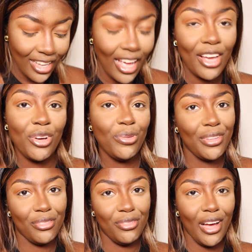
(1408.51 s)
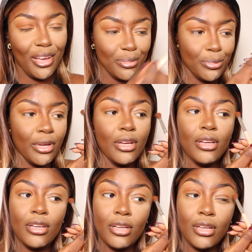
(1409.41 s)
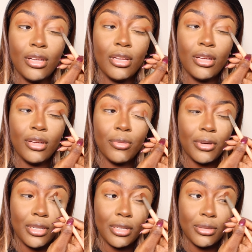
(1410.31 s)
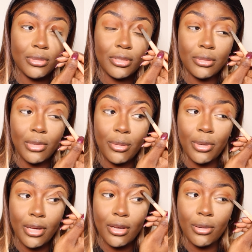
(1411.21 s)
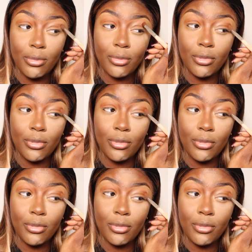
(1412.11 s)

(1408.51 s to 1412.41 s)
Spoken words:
I go with the vibe when it comes to my makeup,